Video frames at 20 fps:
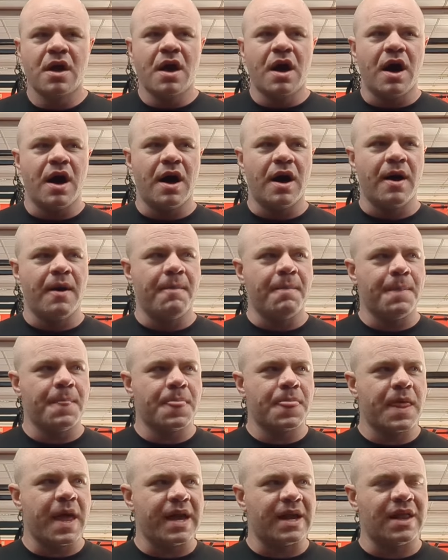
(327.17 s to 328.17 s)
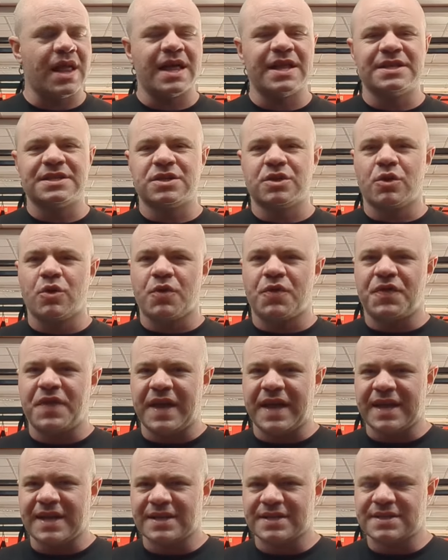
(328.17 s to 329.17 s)
and a lot of these little
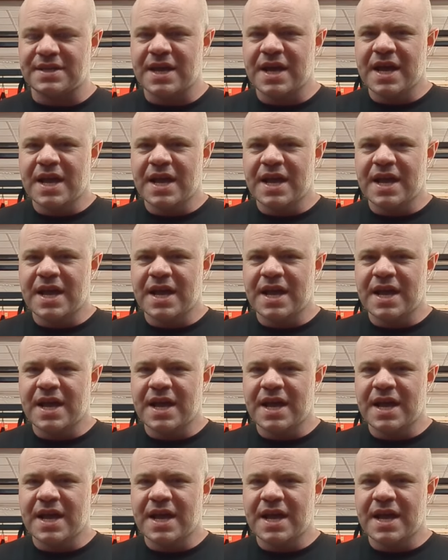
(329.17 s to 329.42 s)
things